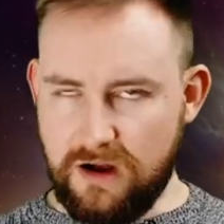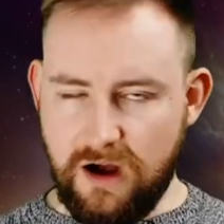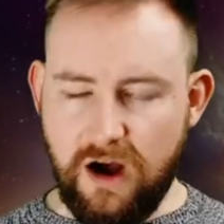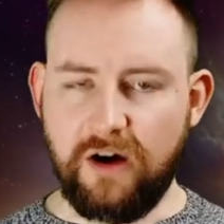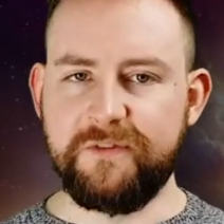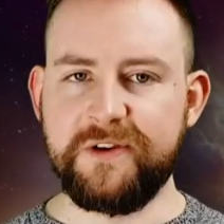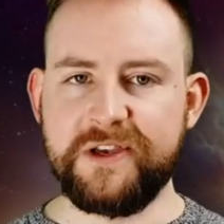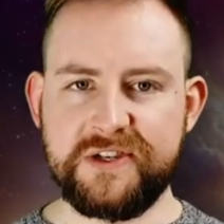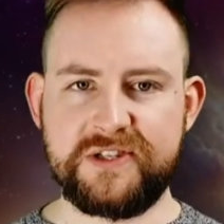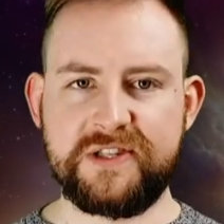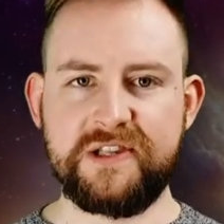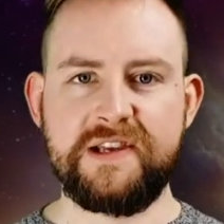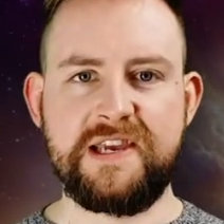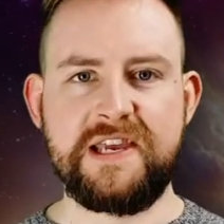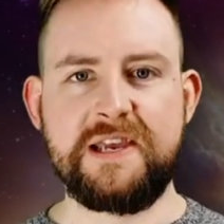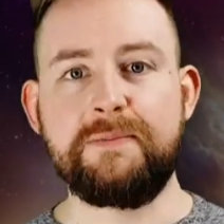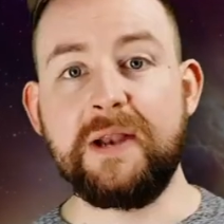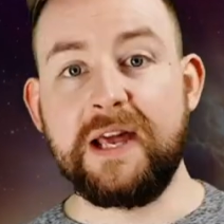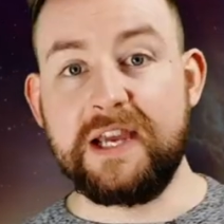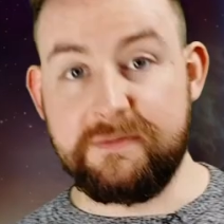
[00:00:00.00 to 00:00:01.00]
Obviously,
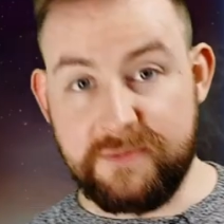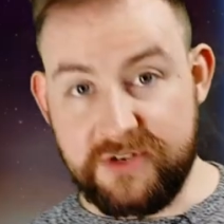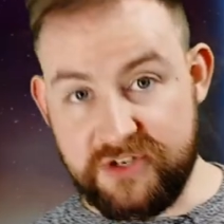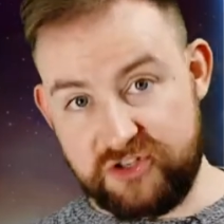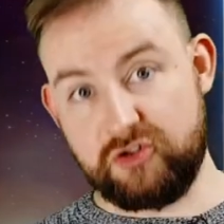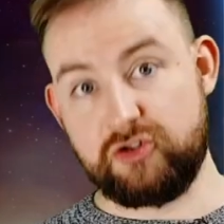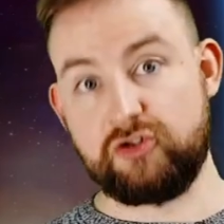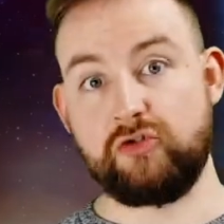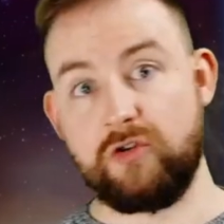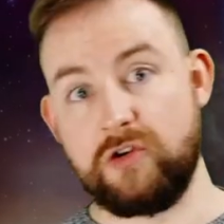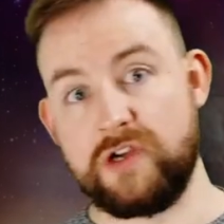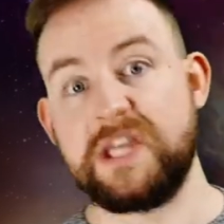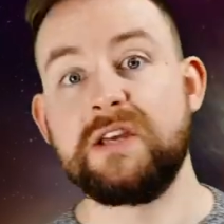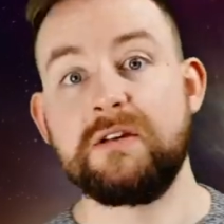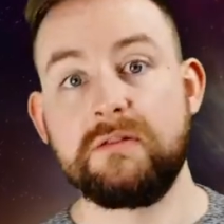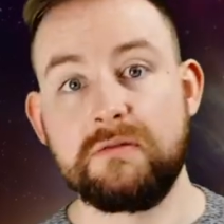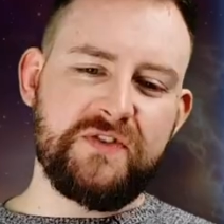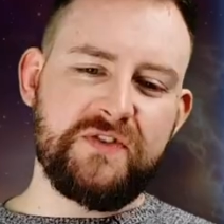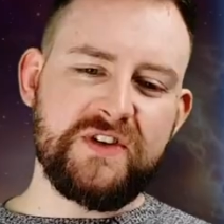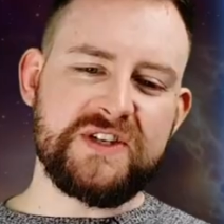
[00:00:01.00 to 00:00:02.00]
he played Mister Troy.
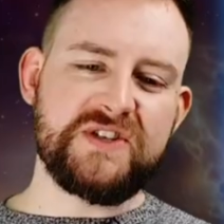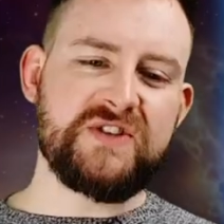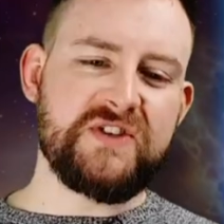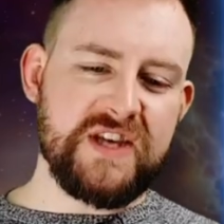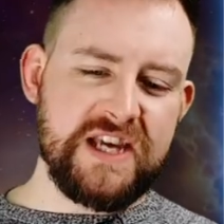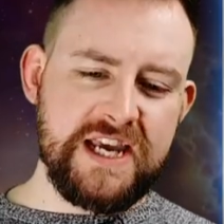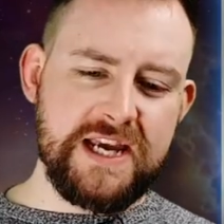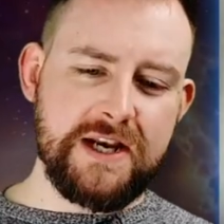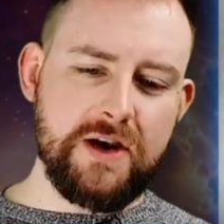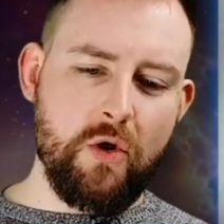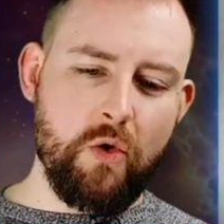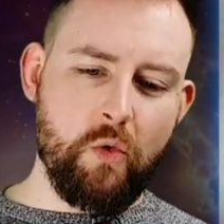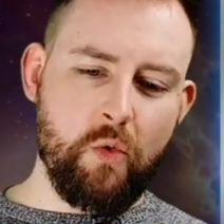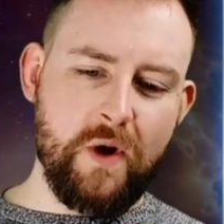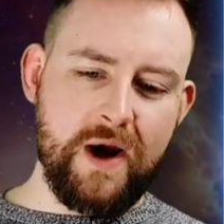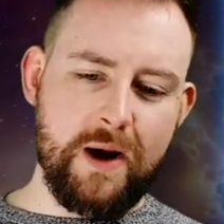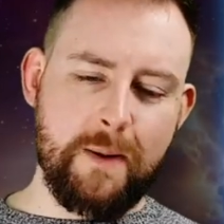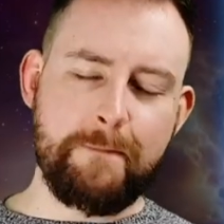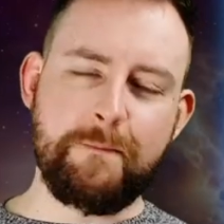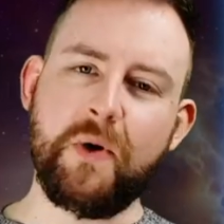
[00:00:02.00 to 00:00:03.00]
The scene
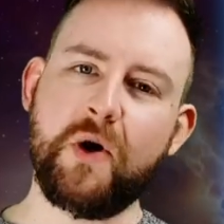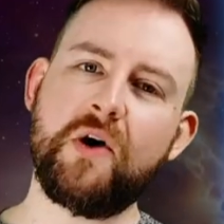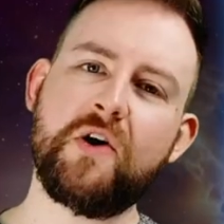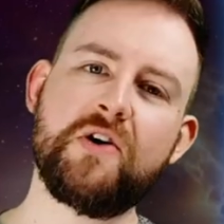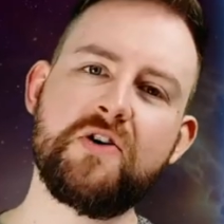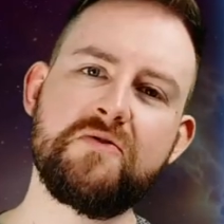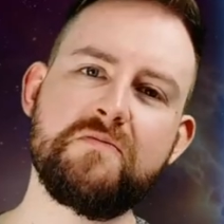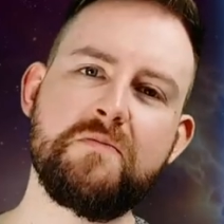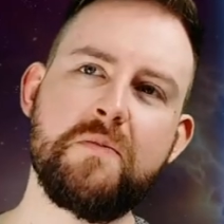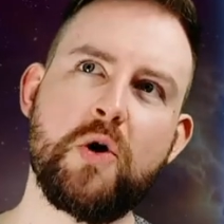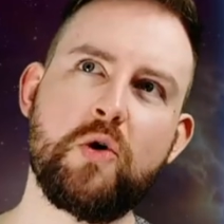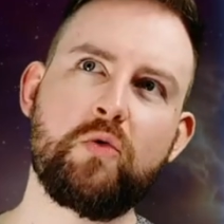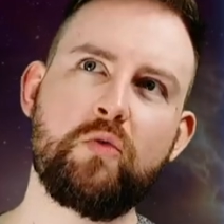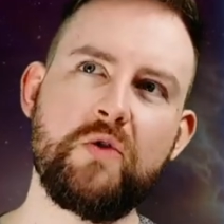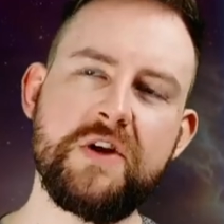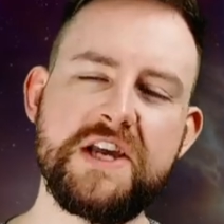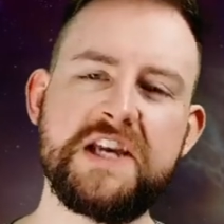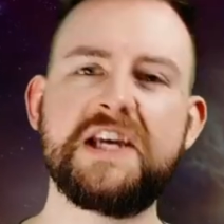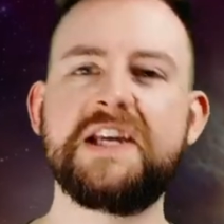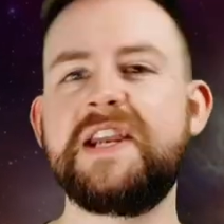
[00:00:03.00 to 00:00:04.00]
where Burnham
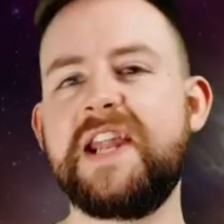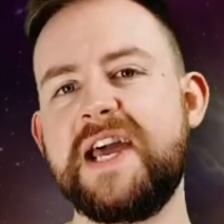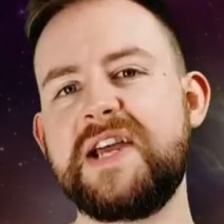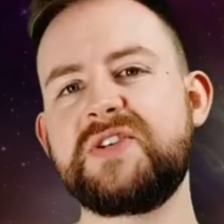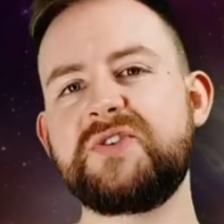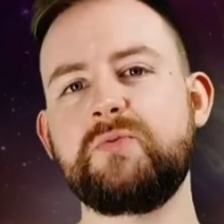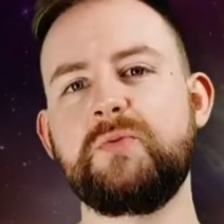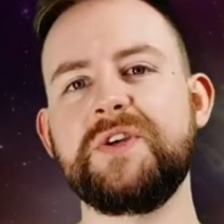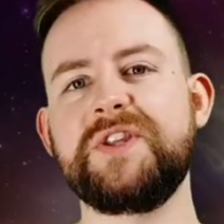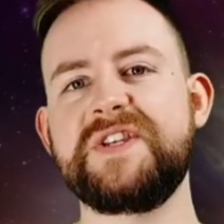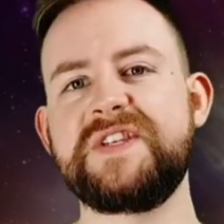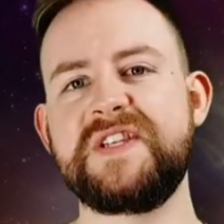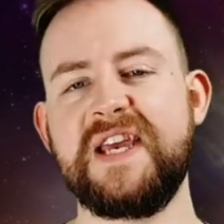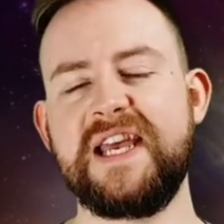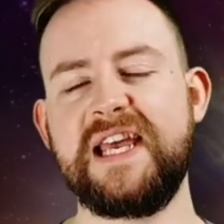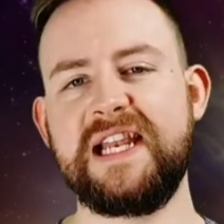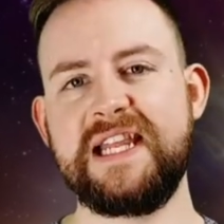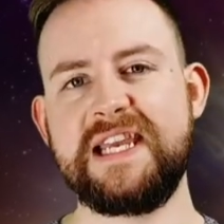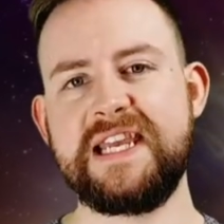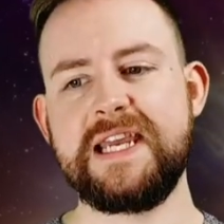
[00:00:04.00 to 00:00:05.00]
reconnects with
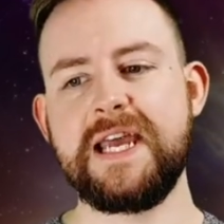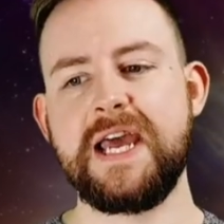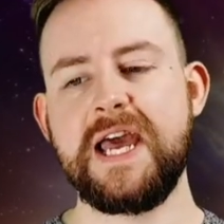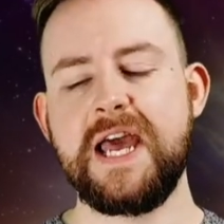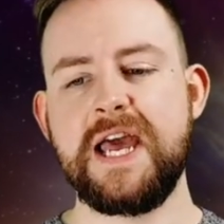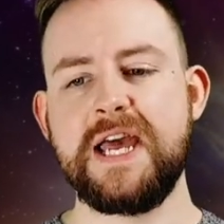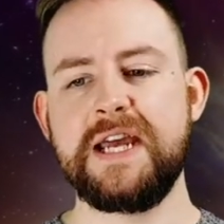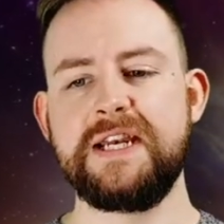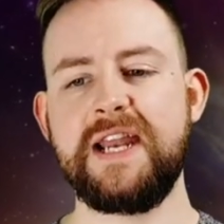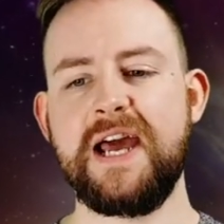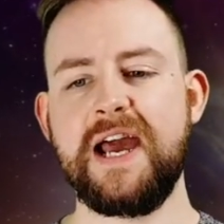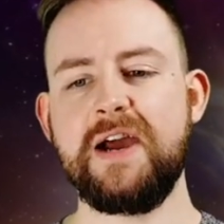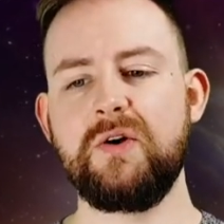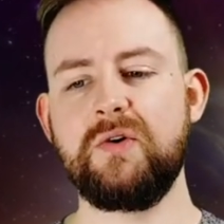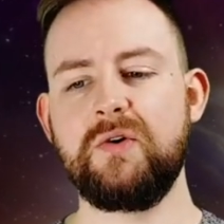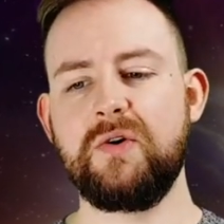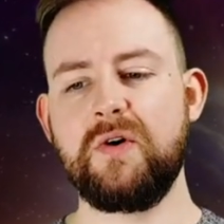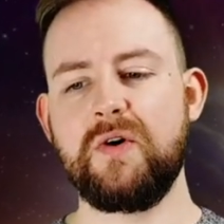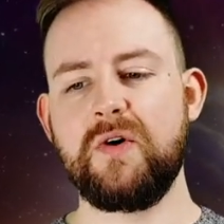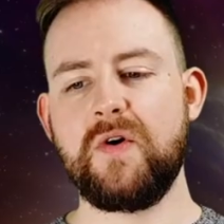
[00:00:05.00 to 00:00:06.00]
Tilly. Now,